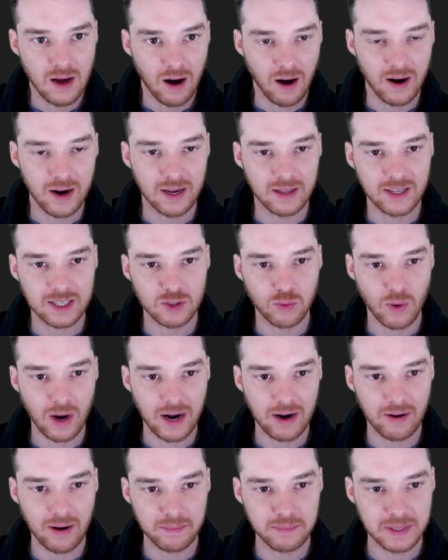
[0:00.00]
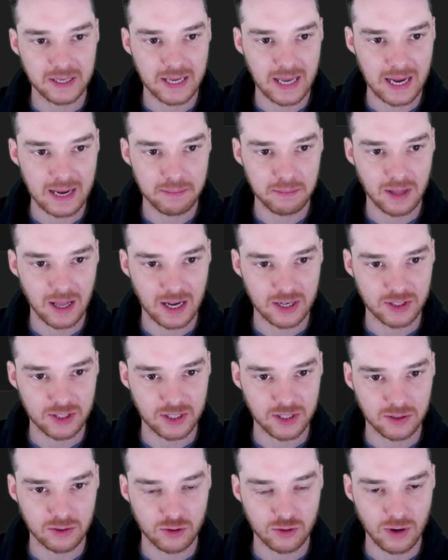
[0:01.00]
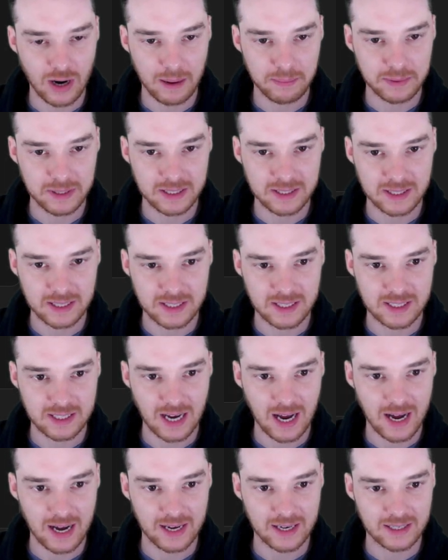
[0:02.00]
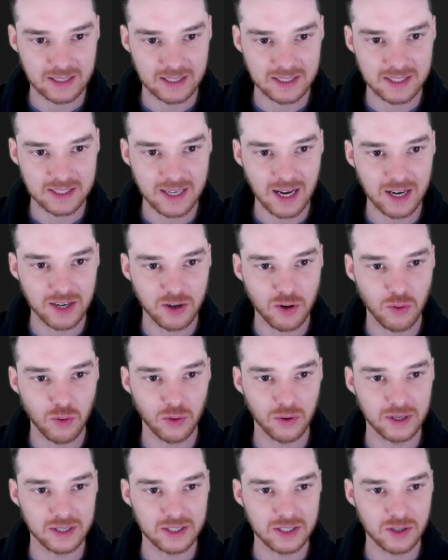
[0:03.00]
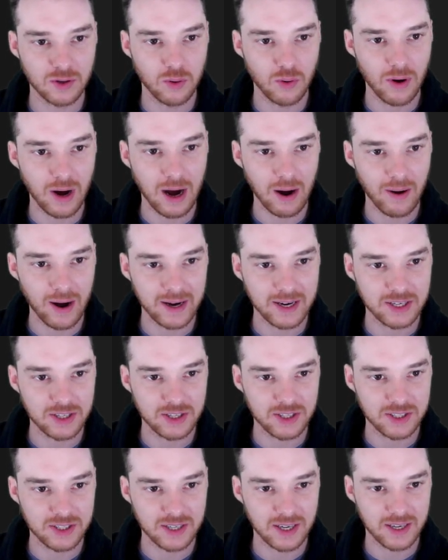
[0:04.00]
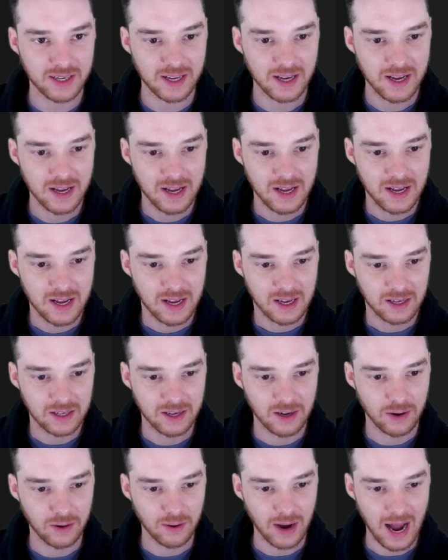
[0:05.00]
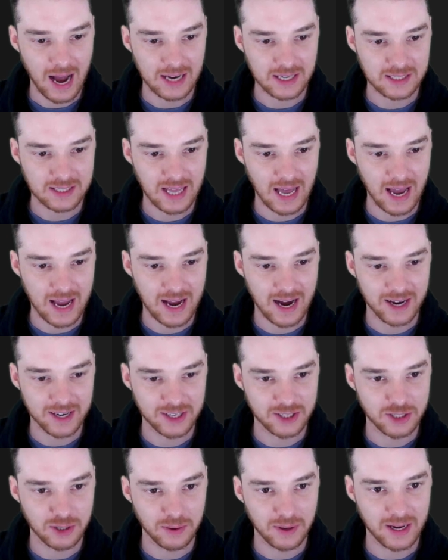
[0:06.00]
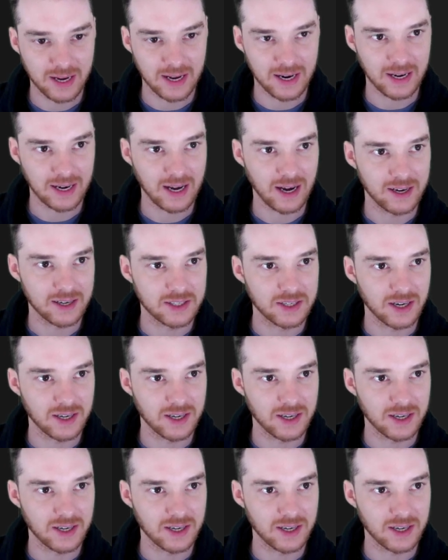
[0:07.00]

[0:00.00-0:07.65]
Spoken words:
All right, let's wire up the game logic. So drop this inside. This is kind of cool. It's cool how I can just like, you know, ask the AI to do it and it kind of